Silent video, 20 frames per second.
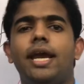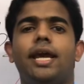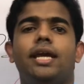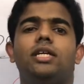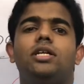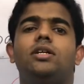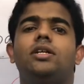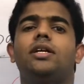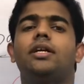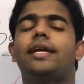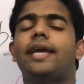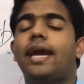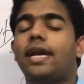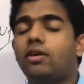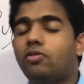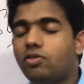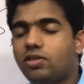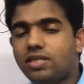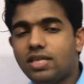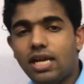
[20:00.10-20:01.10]
it can
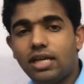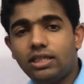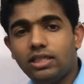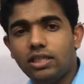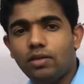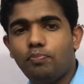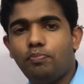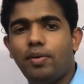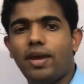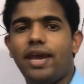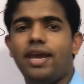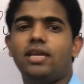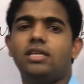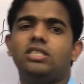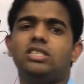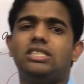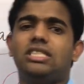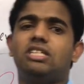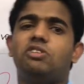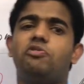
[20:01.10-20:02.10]
result in pain,
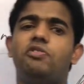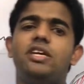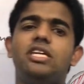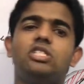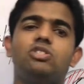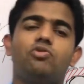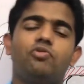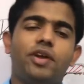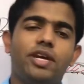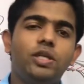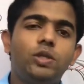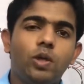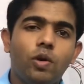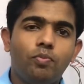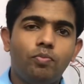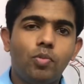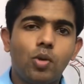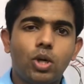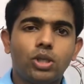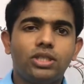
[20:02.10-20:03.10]
decreased range of
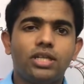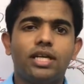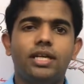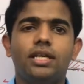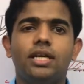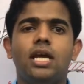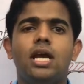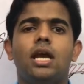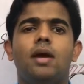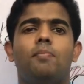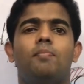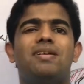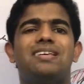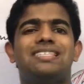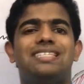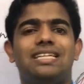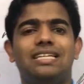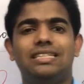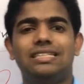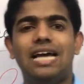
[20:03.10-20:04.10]
motion,
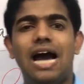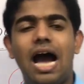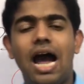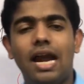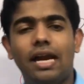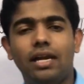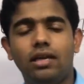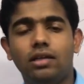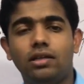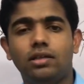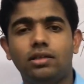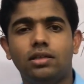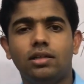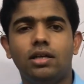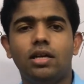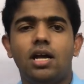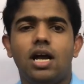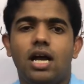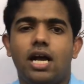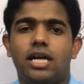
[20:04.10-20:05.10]
muscle guarding,
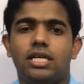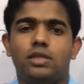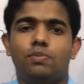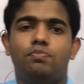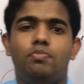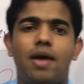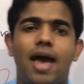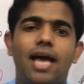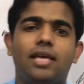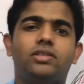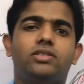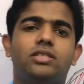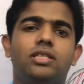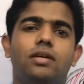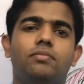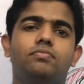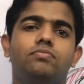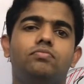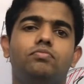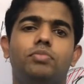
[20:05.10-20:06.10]
uh,
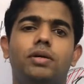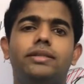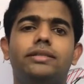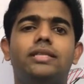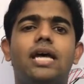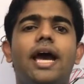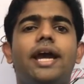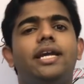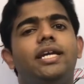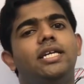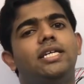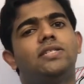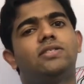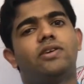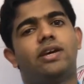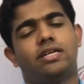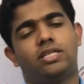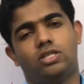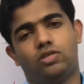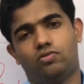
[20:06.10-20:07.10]
spasm, bursitis,
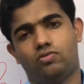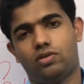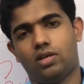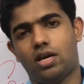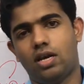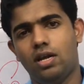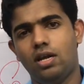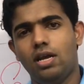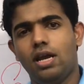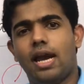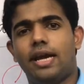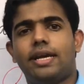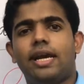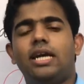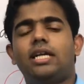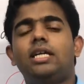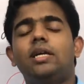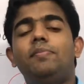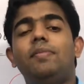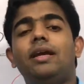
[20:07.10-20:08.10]
etc. And
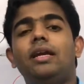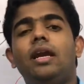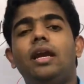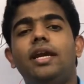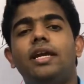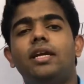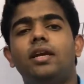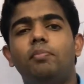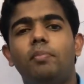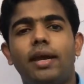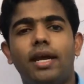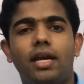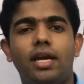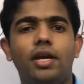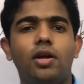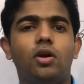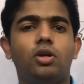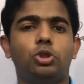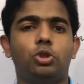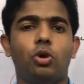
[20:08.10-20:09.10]
ultimately, it may lead
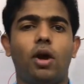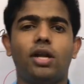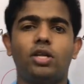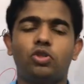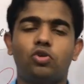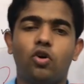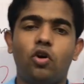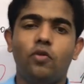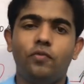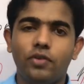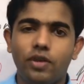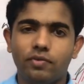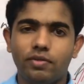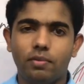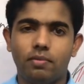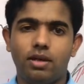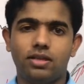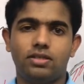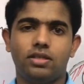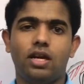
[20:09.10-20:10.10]
on to atrophy of the
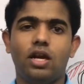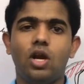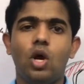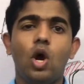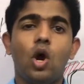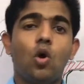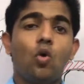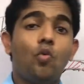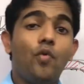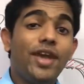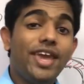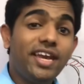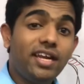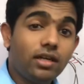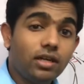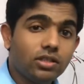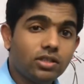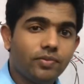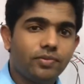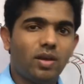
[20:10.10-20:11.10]
muscle,
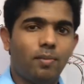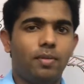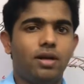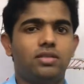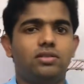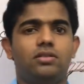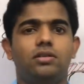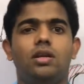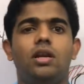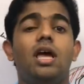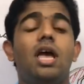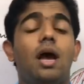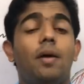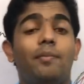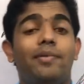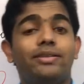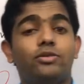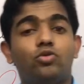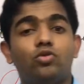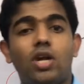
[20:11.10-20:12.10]
weakness of the muscle,
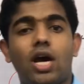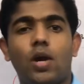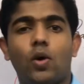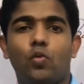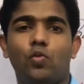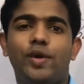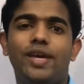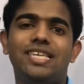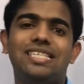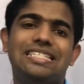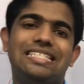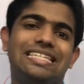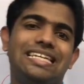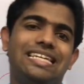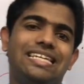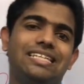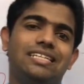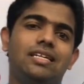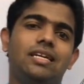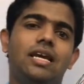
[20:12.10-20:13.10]
muscular wasting,